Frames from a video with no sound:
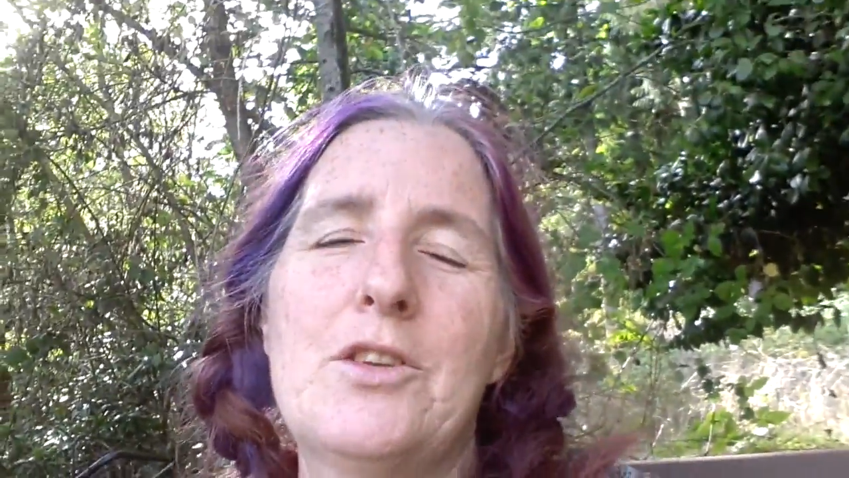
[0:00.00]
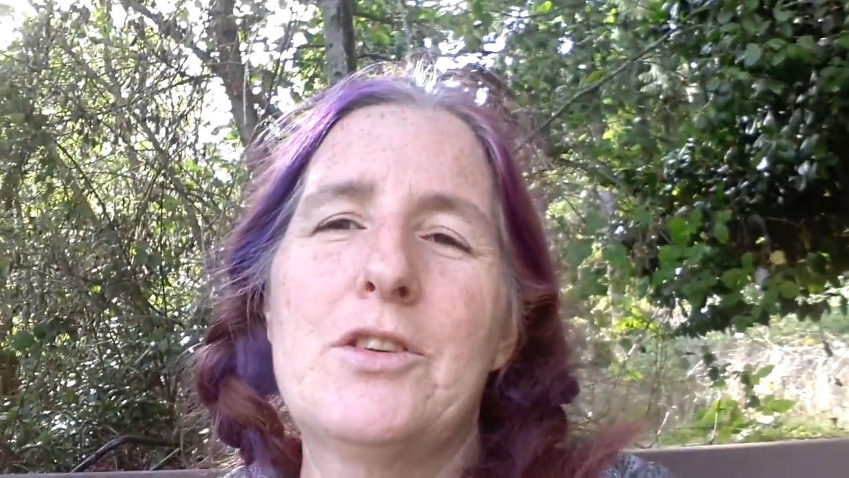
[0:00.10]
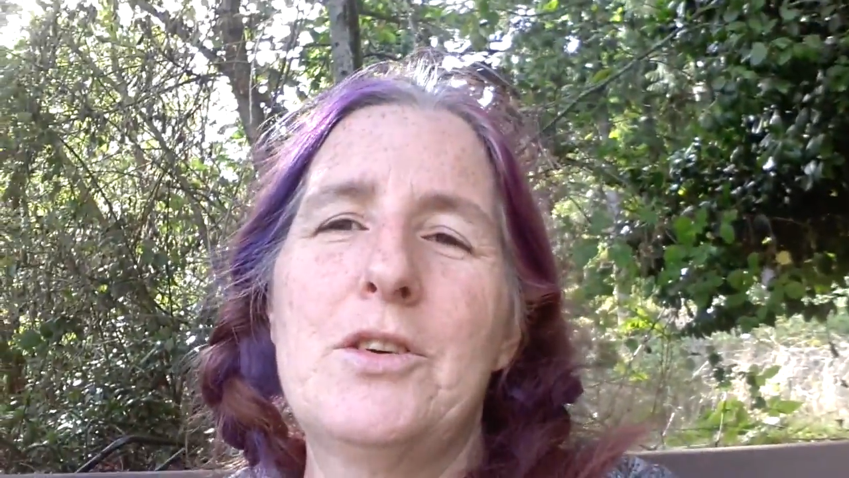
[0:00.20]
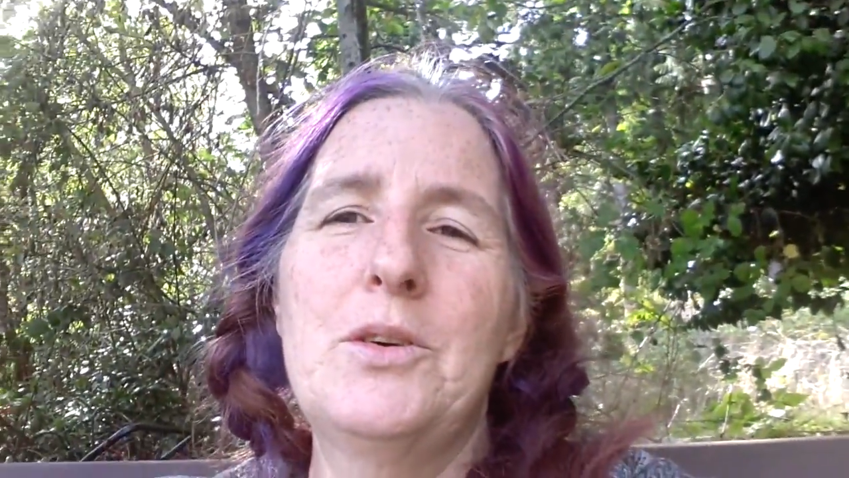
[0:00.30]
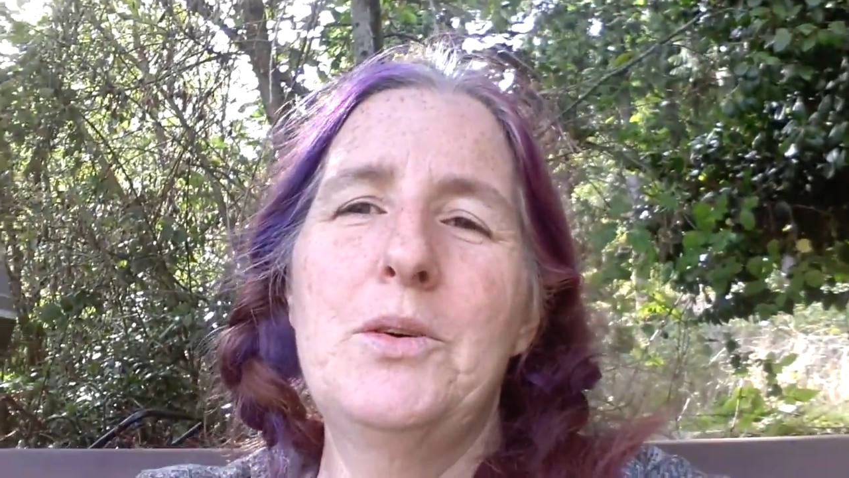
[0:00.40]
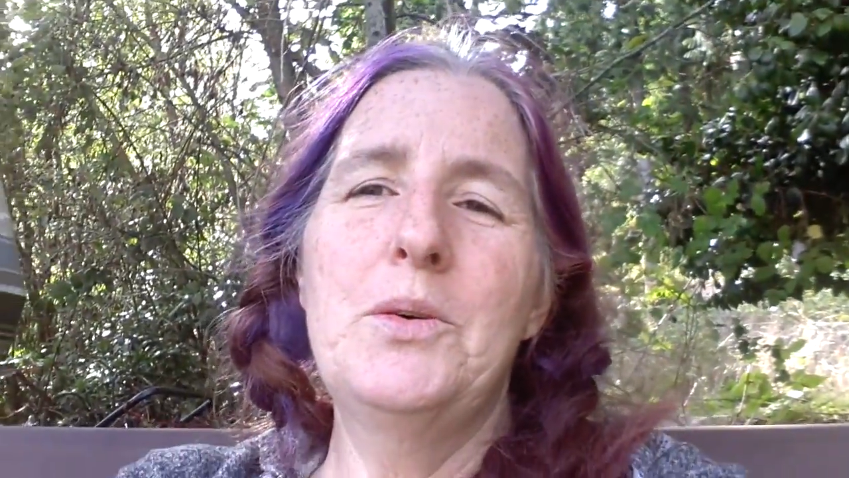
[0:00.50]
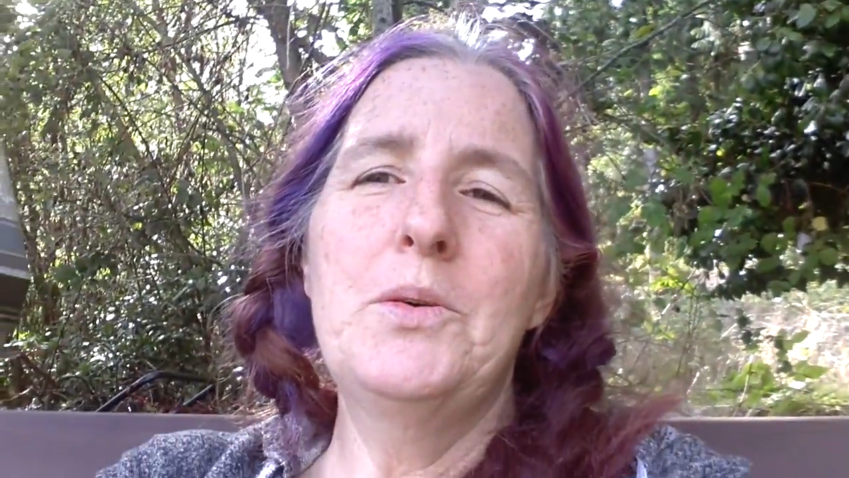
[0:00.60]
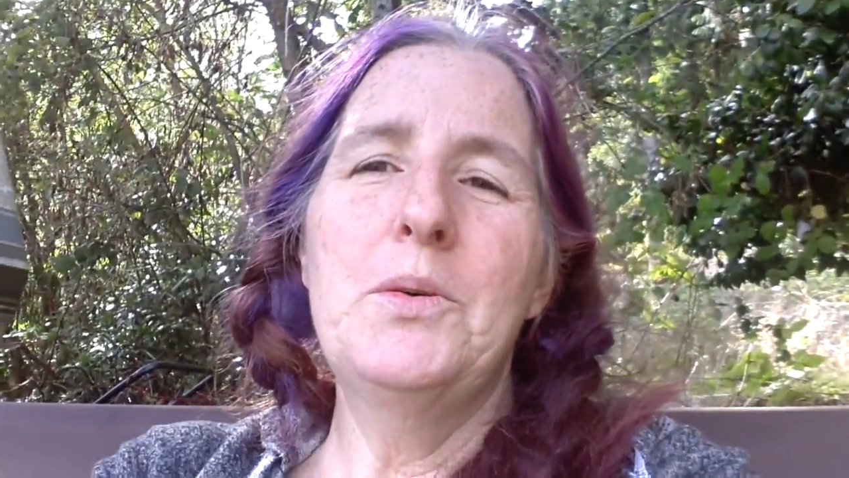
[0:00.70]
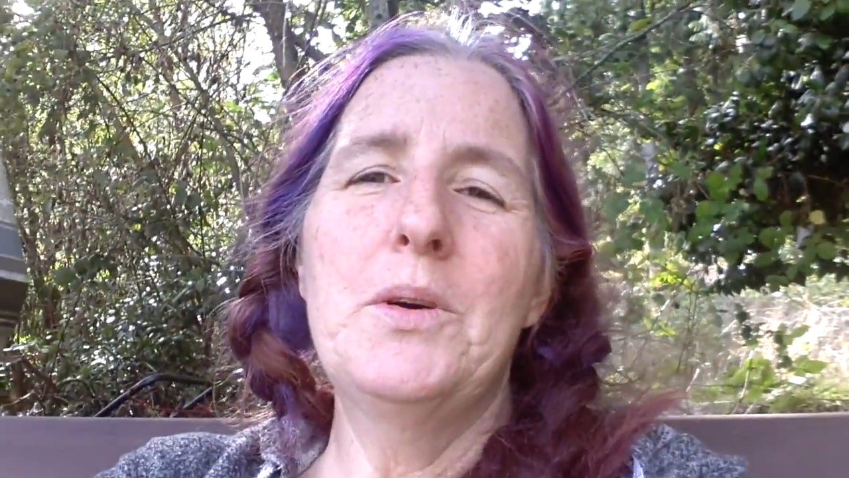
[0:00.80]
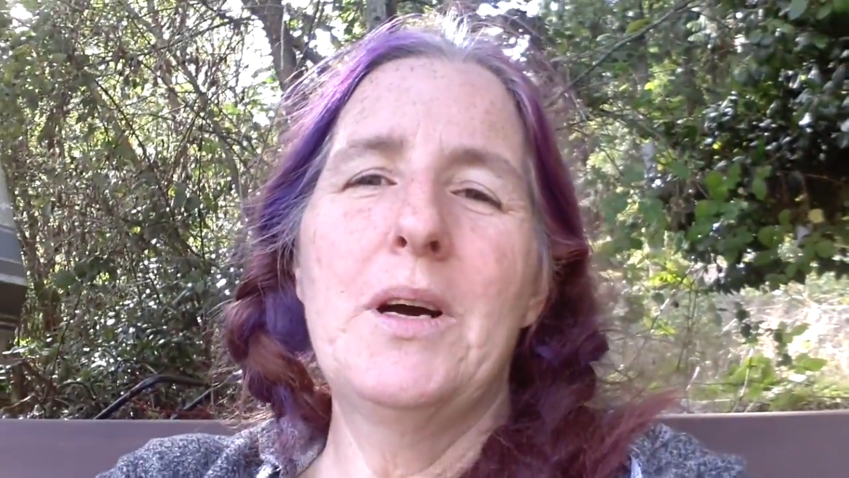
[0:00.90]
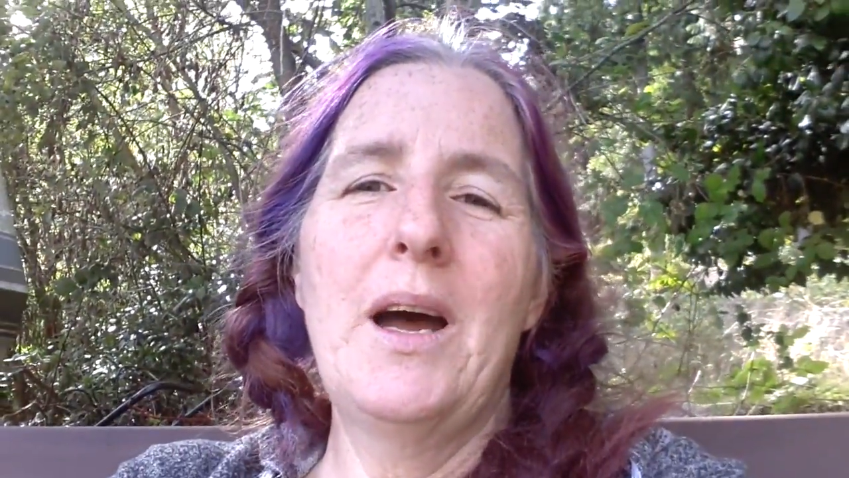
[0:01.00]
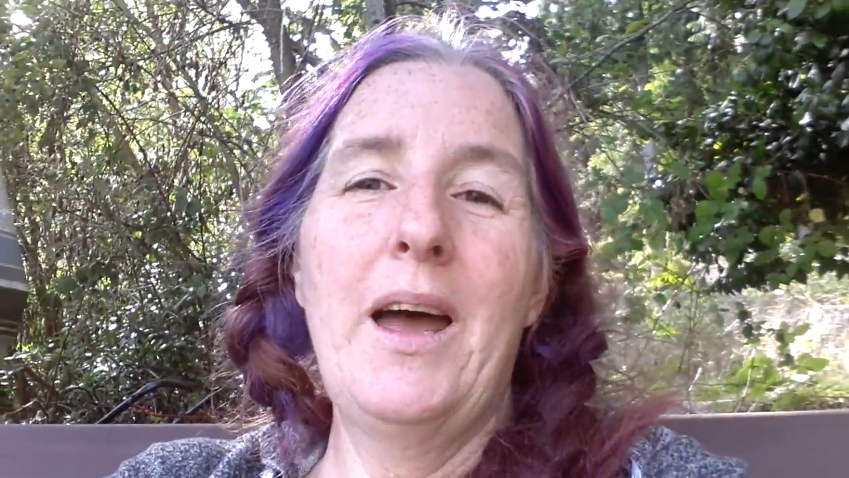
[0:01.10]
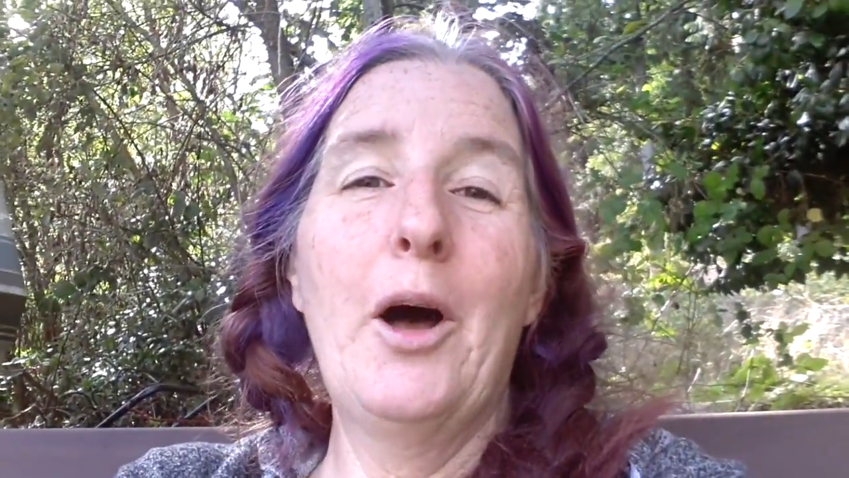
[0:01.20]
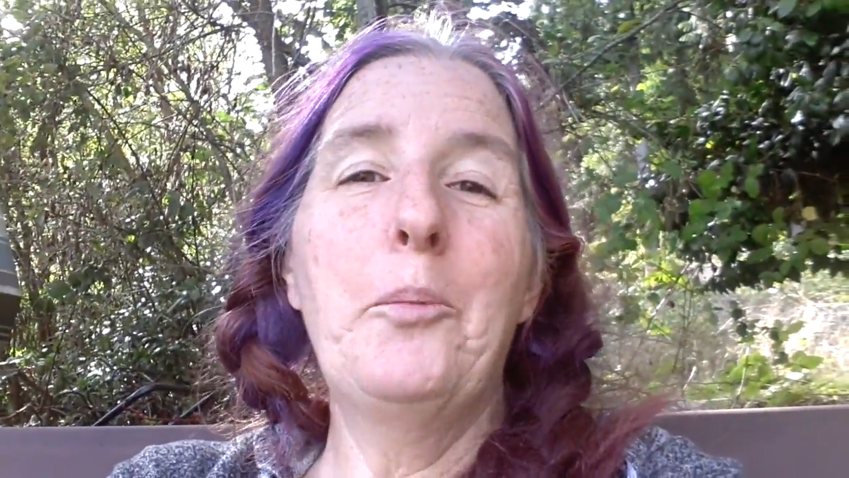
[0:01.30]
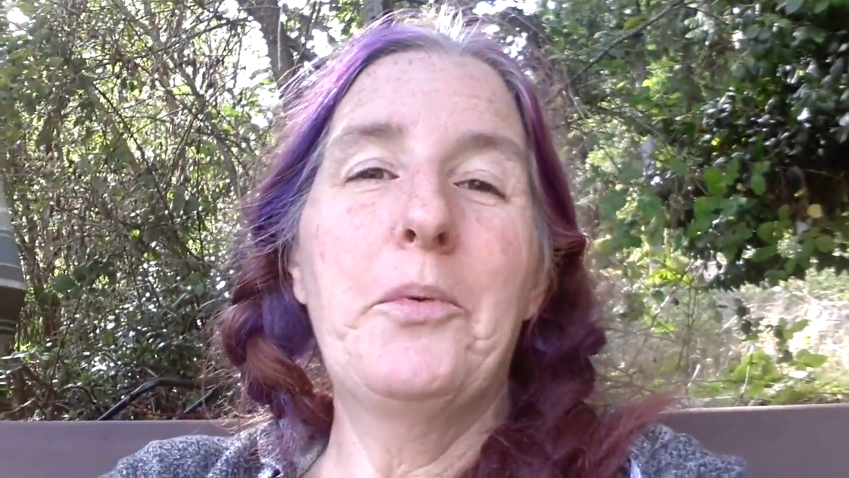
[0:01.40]
to
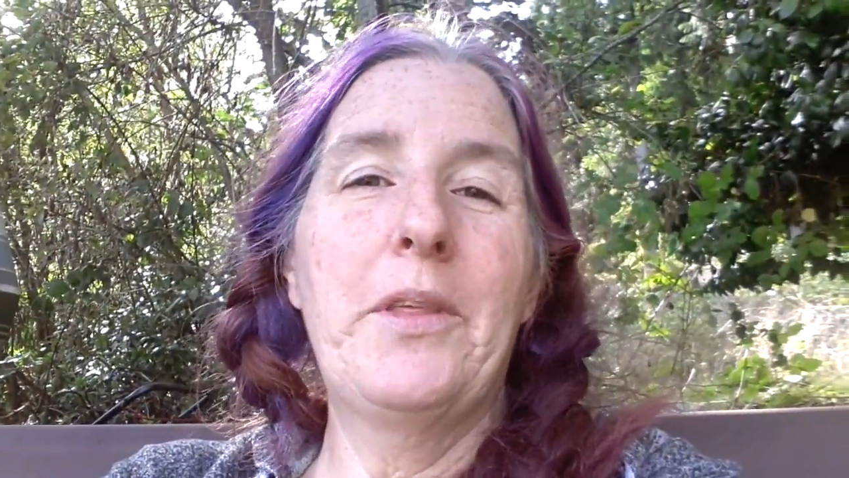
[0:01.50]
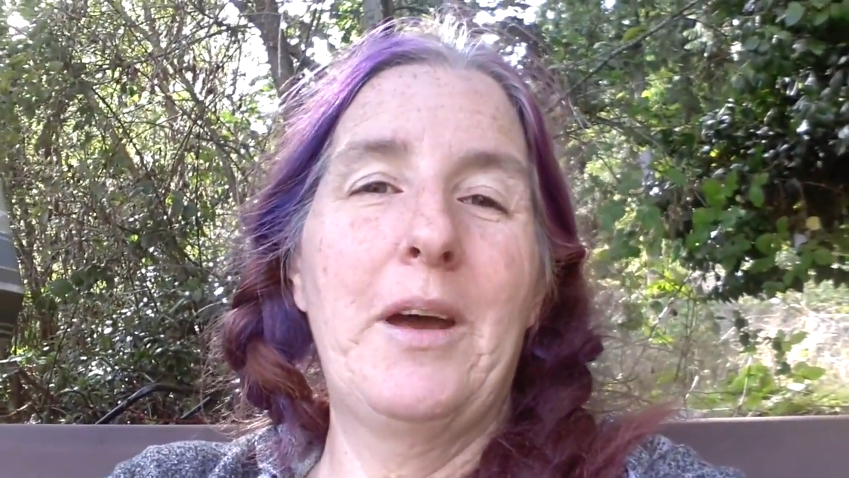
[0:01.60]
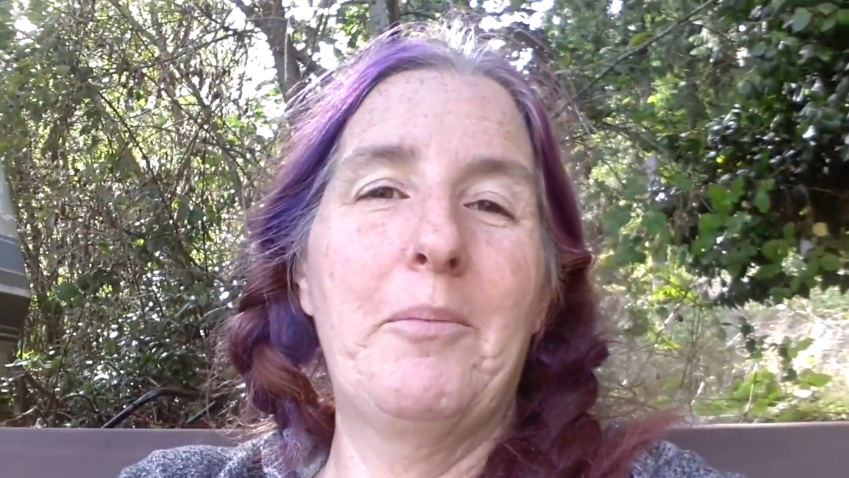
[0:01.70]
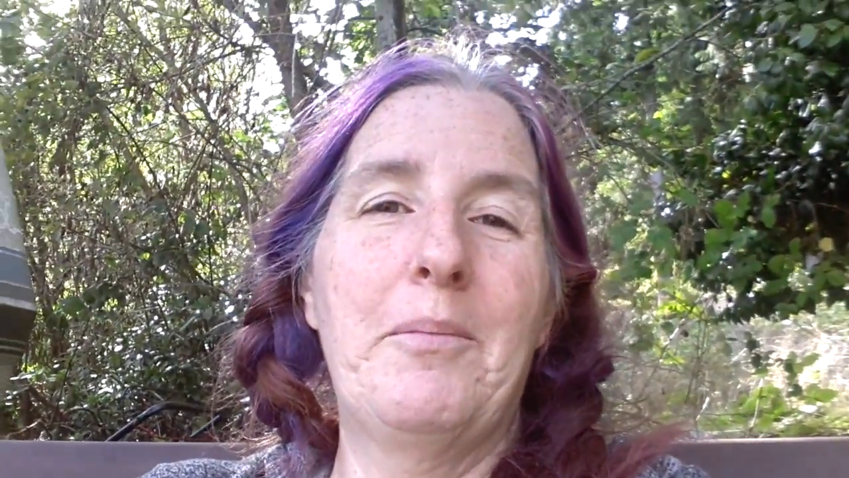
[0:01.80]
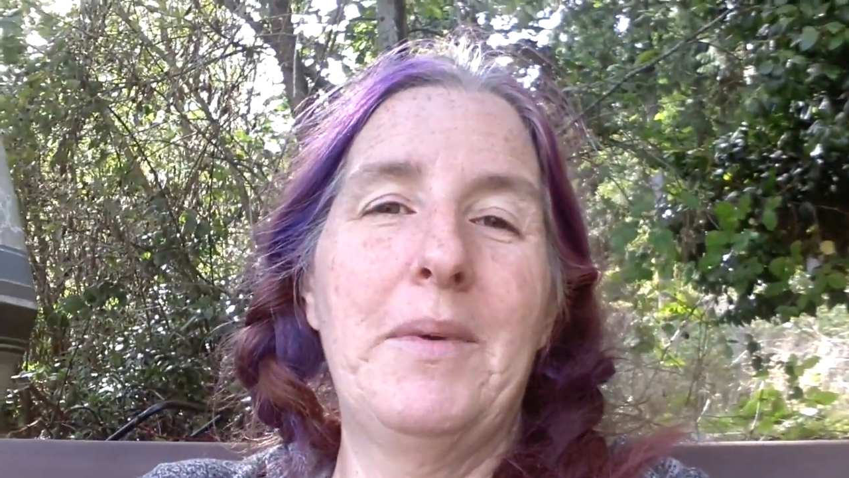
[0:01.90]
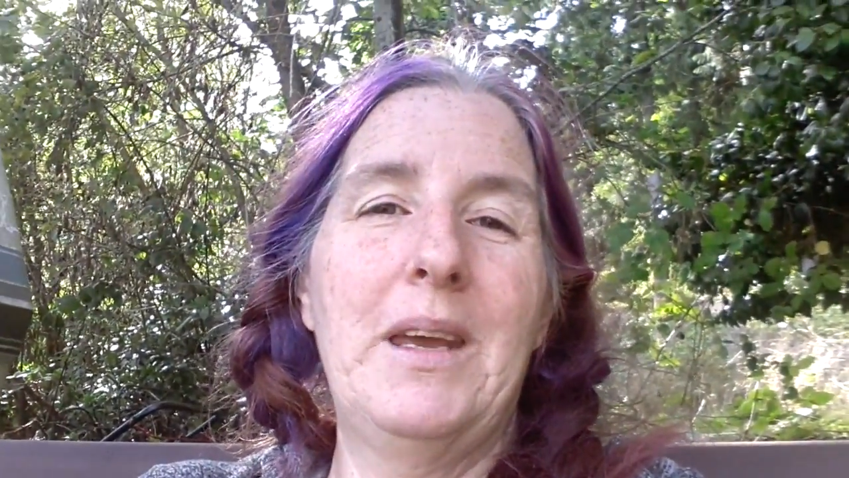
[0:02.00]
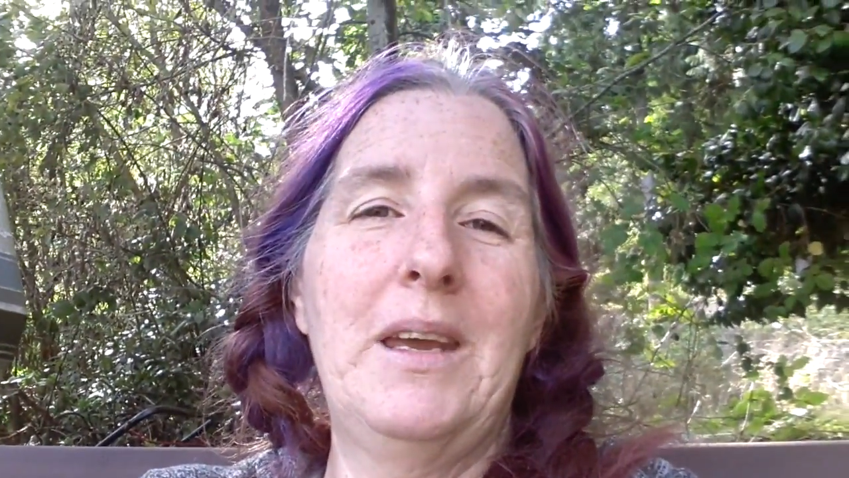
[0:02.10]
help them